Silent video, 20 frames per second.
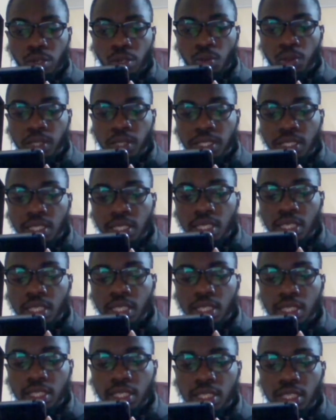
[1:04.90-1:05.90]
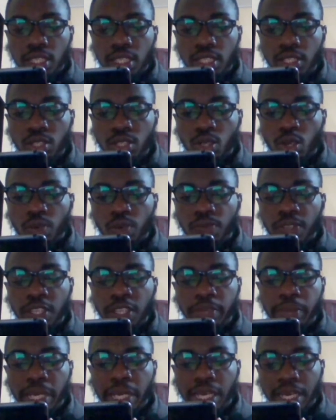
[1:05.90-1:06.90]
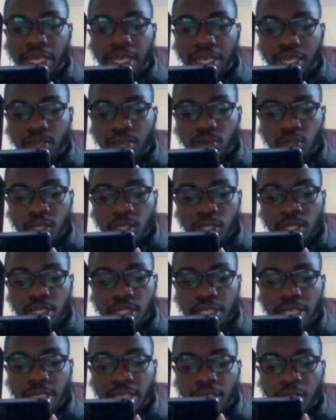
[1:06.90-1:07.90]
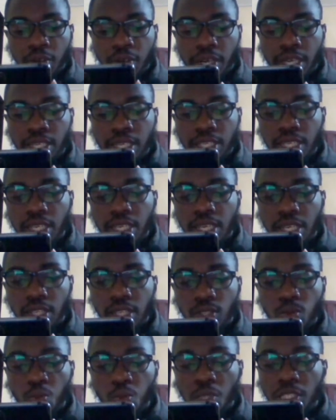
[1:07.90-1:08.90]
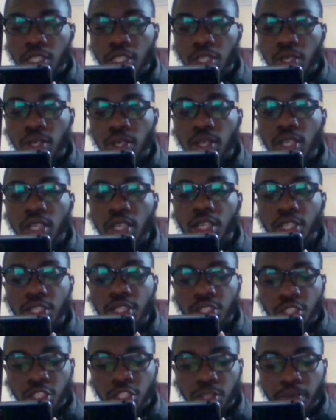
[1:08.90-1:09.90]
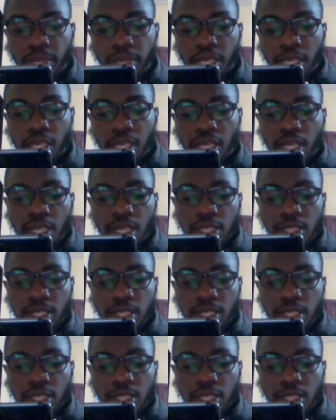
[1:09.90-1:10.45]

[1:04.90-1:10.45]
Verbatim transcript: You would see the list of email accounts that are currently linked with your Gmail.